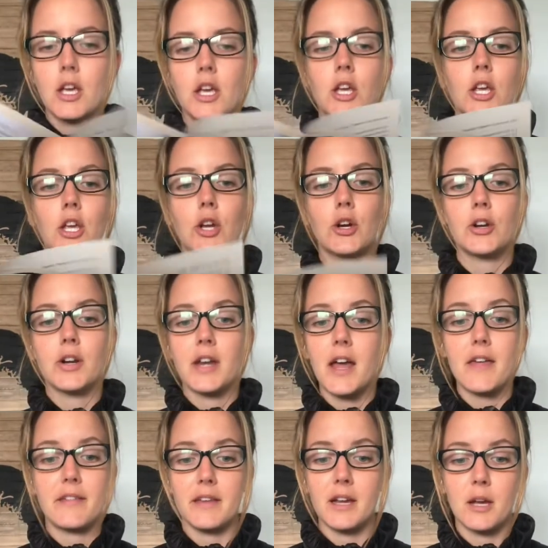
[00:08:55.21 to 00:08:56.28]
He heard
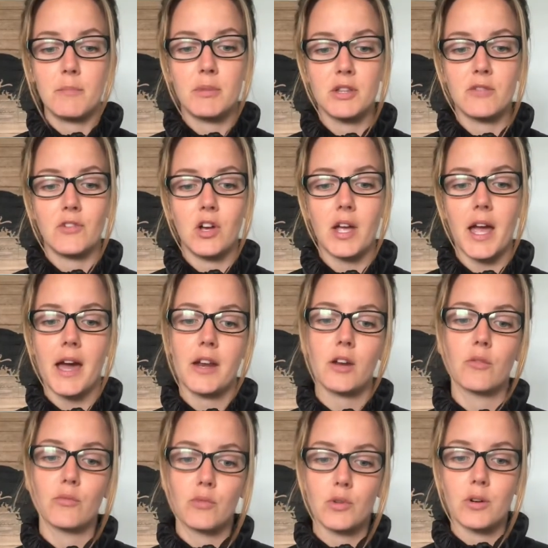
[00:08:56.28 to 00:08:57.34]
nothing but the volcanic
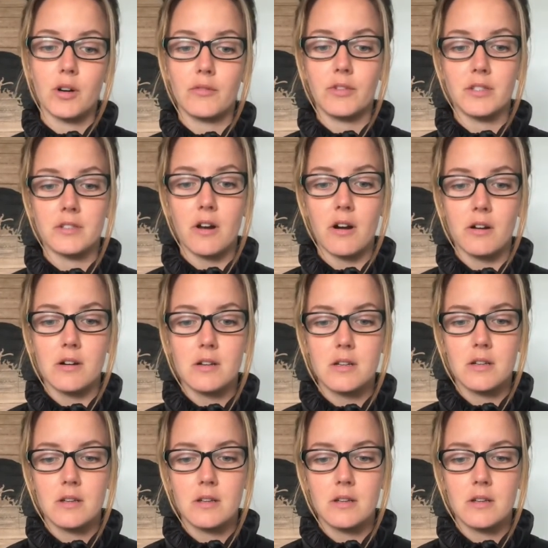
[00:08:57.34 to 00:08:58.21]
roar of his heart.